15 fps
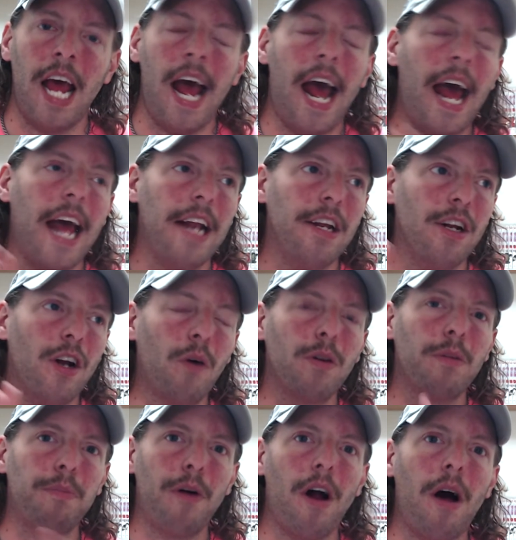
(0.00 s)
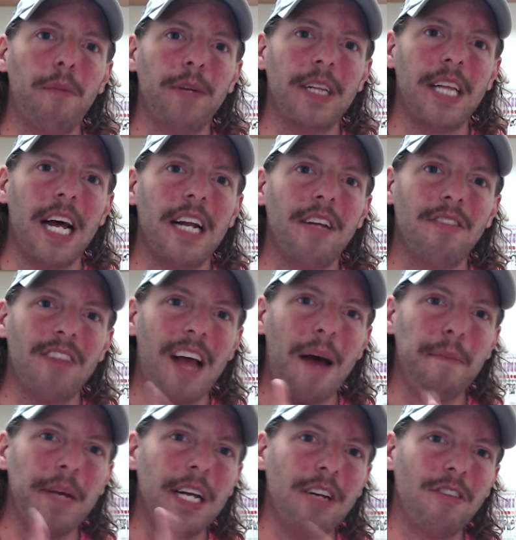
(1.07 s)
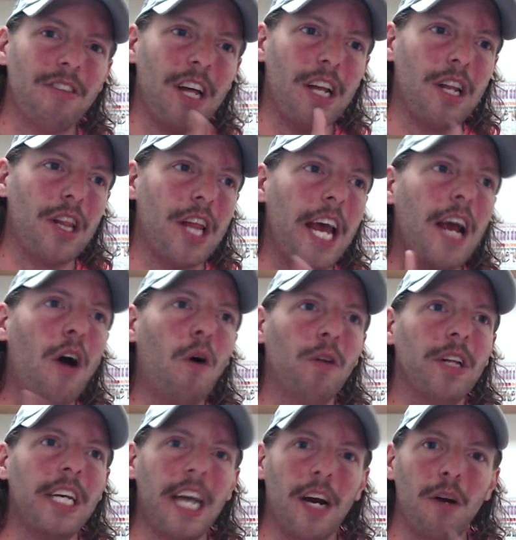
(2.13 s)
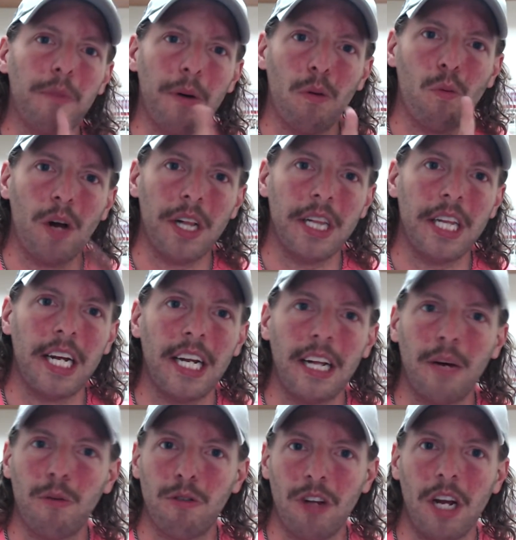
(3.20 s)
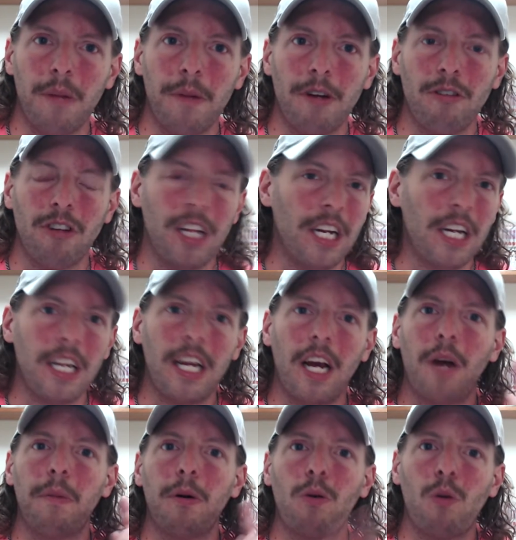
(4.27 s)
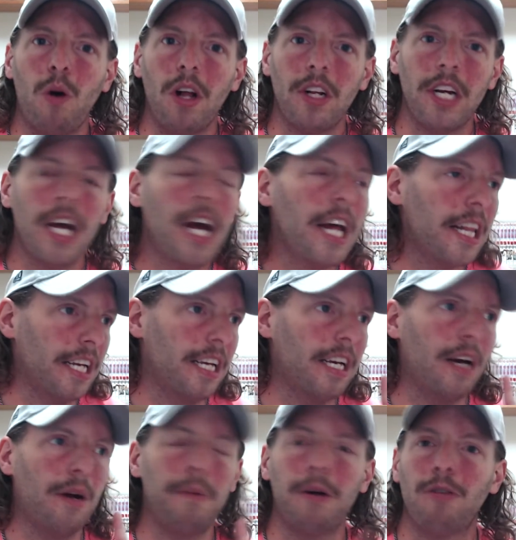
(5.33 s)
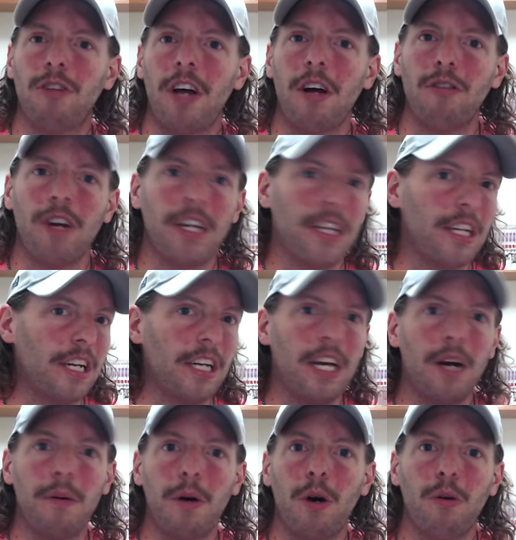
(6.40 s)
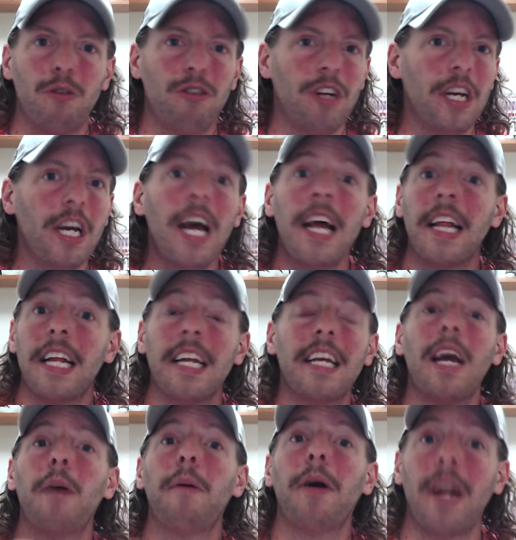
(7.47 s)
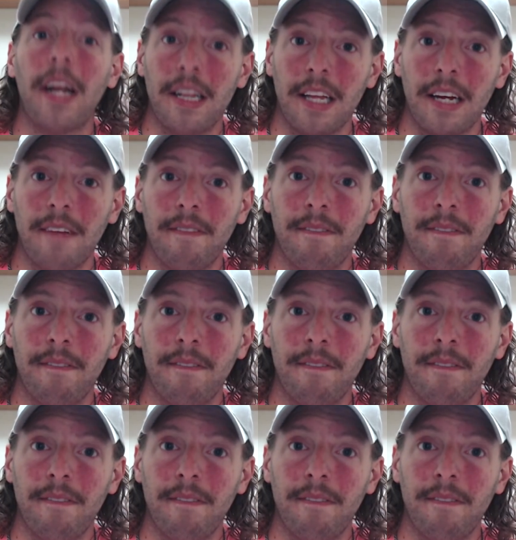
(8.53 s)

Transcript: And you know what the problem with that is? That means that they only cared about one thing, and that was animation. They didn't care about quality, they didn't care about soundtrack, they didn't care about O S T, they didn't care about anything.